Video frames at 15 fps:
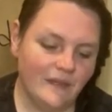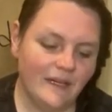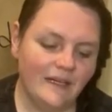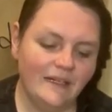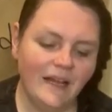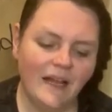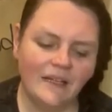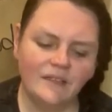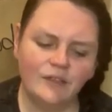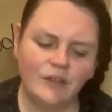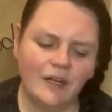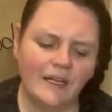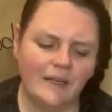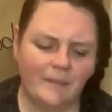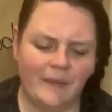Not
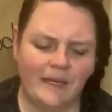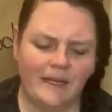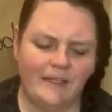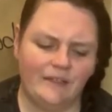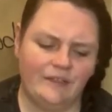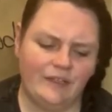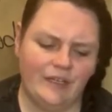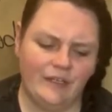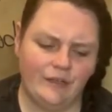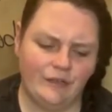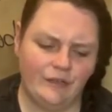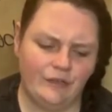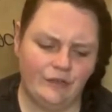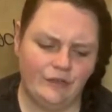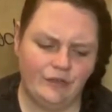trying to make it
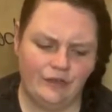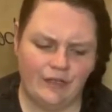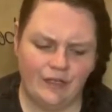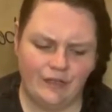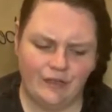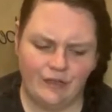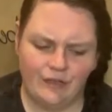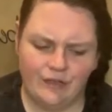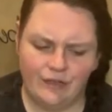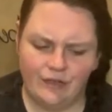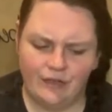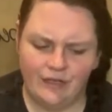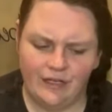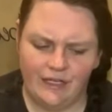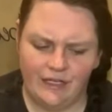
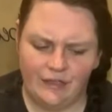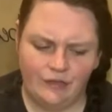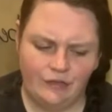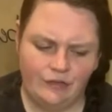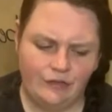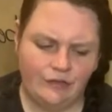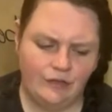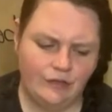gender-ish.